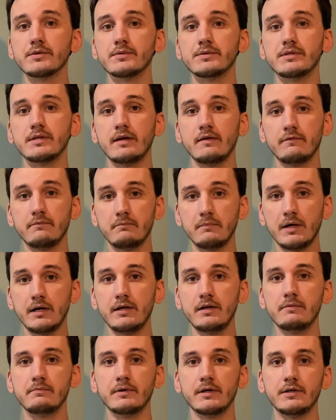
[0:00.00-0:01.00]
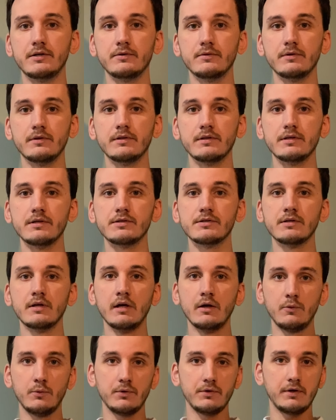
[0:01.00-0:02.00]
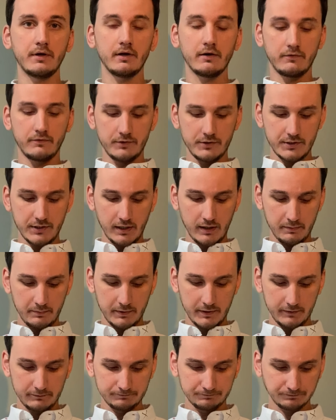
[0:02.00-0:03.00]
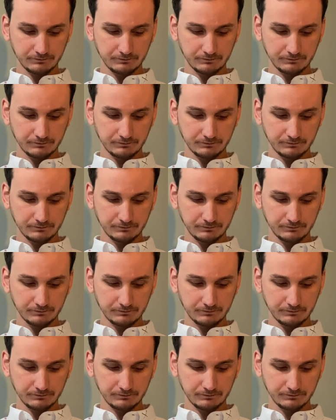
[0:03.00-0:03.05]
save money by doing this with careful shopping.